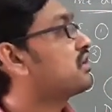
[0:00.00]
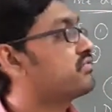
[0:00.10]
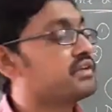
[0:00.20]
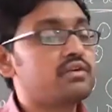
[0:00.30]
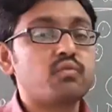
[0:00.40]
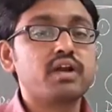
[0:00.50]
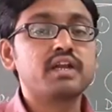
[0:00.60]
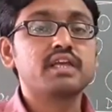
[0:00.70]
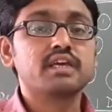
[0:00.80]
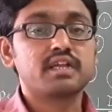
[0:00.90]
of a
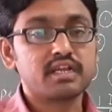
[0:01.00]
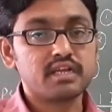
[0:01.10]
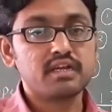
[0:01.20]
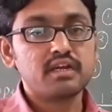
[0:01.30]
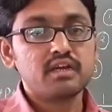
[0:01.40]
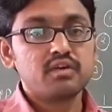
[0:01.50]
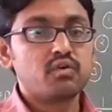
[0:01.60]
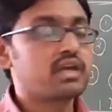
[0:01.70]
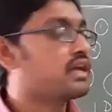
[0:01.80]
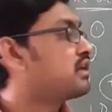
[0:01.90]
1D array.
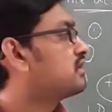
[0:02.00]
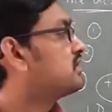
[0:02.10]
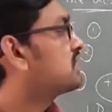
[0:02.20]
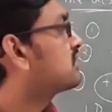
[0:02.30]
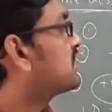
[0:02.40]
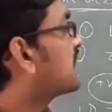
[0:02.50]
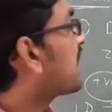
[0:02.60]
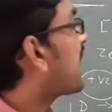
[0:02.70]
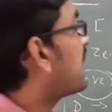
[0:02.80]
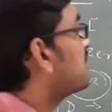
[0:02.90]
Okay, just take
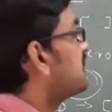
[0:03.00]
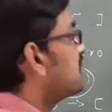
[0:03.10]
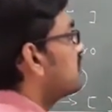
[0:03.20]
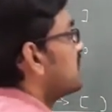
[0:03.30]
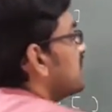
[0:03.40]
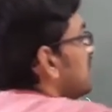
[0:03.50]
I be the one